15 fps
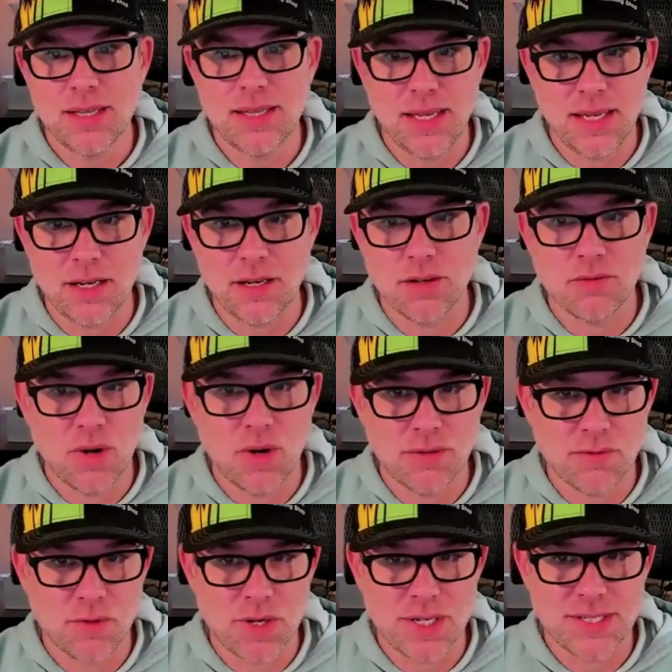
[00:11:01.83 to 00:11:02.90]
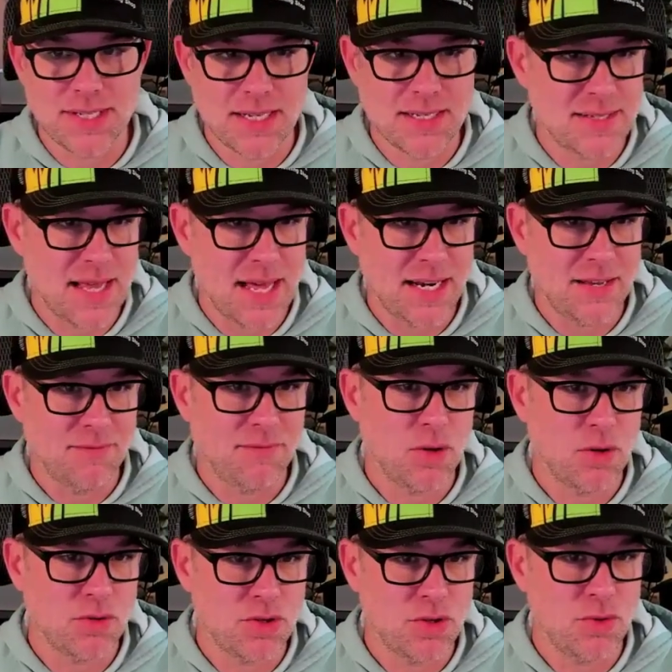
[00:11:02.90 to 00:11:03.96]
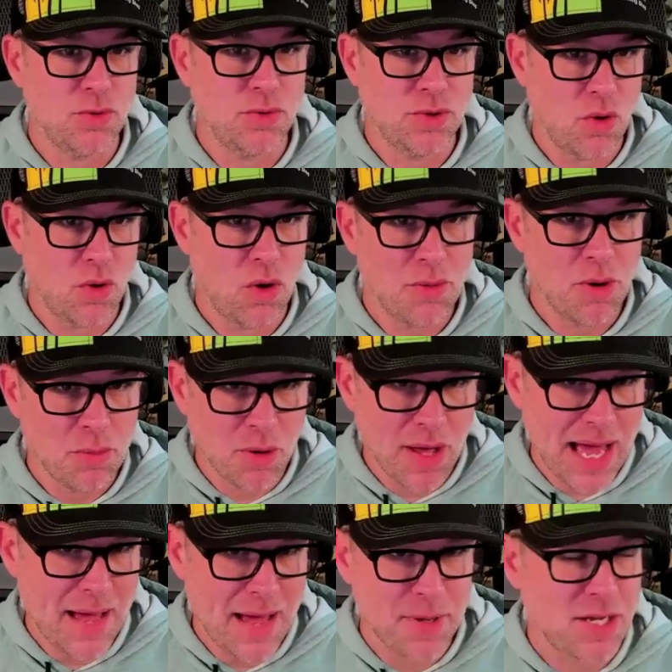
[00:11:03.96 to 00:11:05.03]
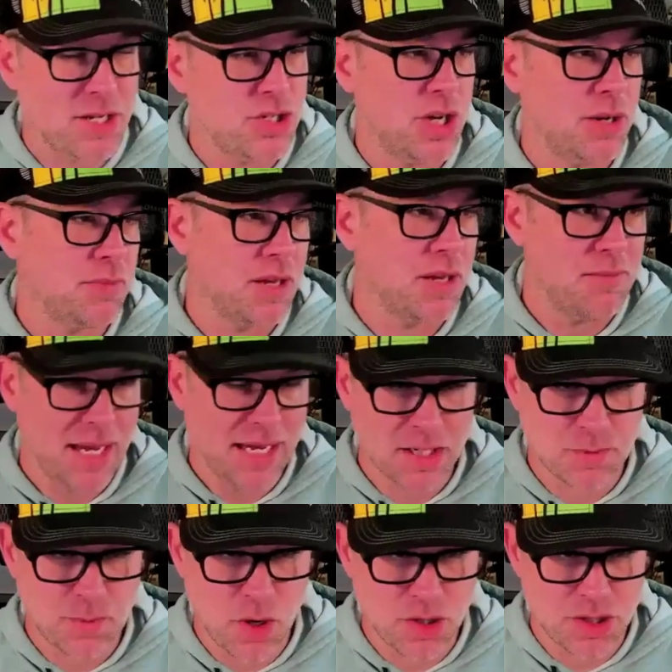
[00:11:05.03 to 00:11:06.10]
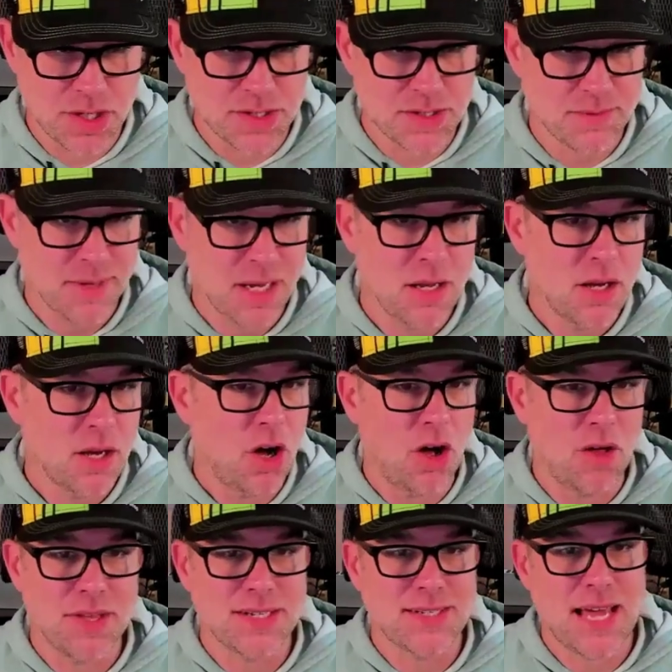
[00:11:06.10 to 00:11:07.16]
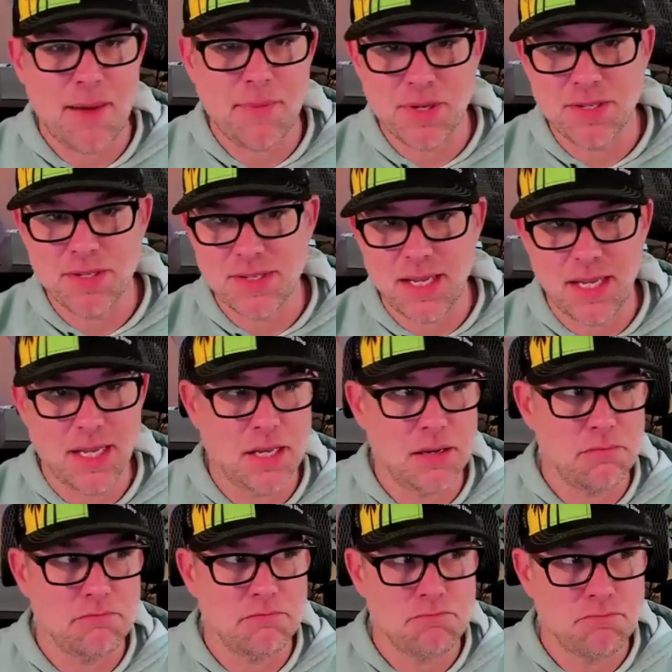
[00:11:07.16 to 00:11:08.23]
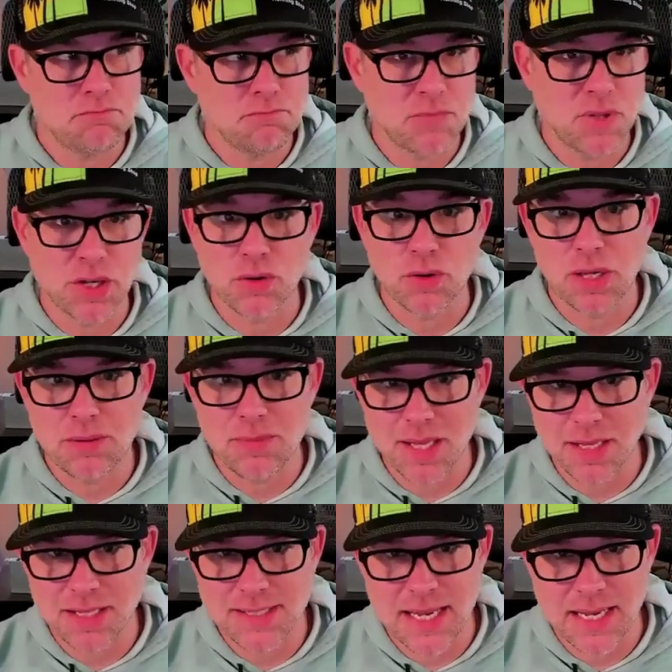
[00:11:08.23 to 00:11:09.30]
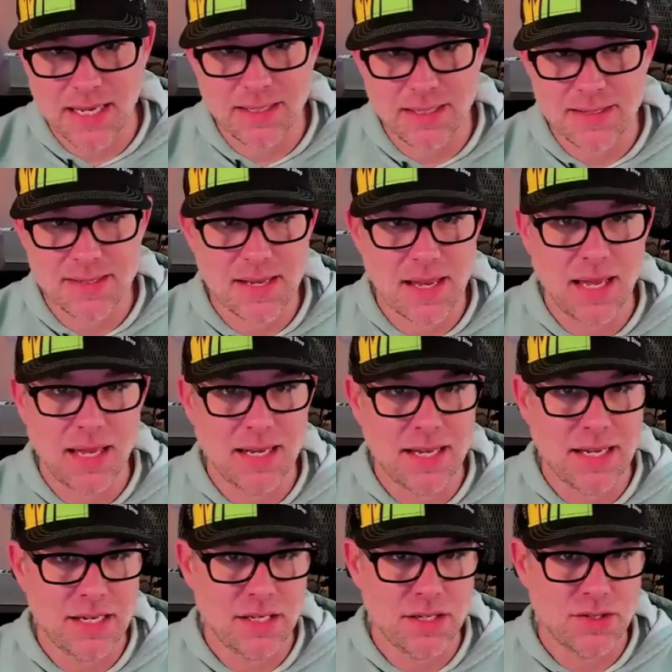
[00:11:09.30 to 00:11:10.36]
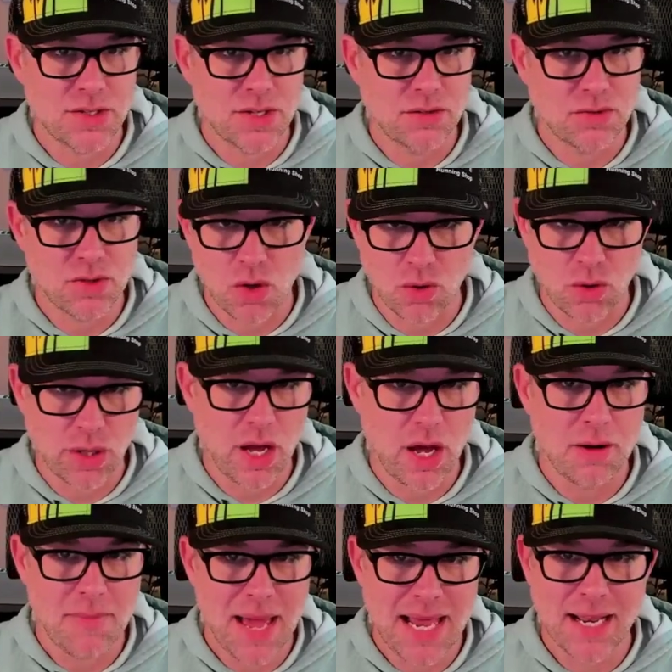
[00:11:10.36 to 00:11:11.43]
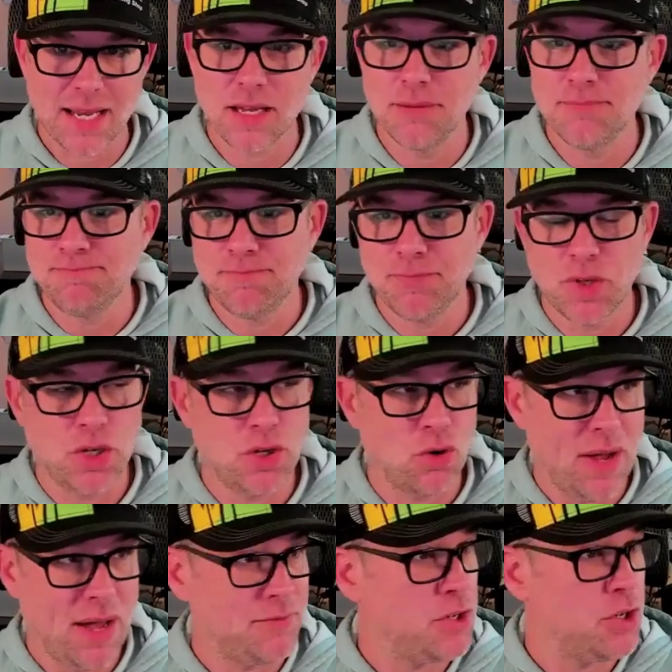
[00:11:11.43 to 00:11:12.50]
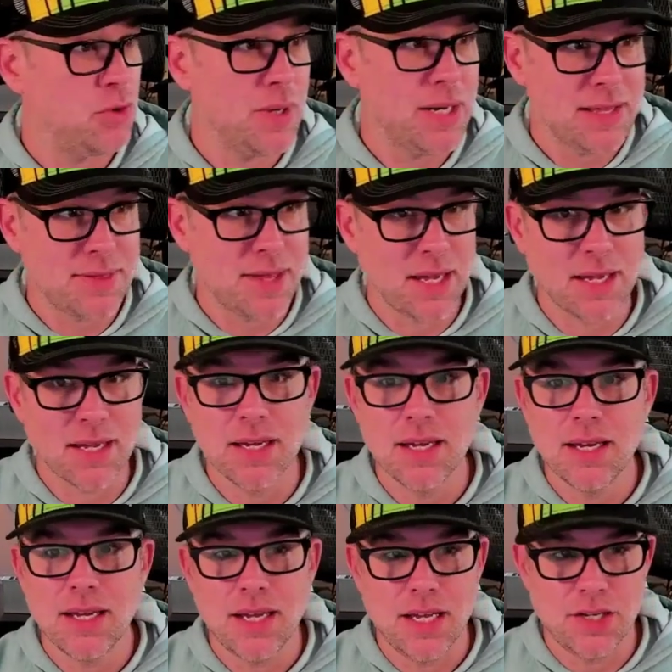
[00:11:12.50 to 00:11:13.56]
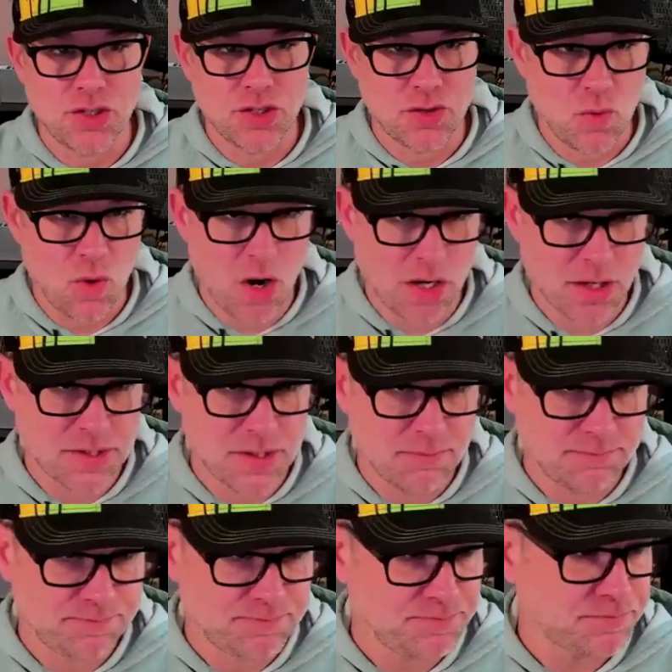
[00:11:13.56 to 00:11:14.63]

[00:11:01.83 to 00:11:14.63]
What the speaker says: Then Run Free sends that info to your mobile app and Jim can make his purchase. All this happens in literally milliseconds and is totally automatic. You don't have to do anything. It just works.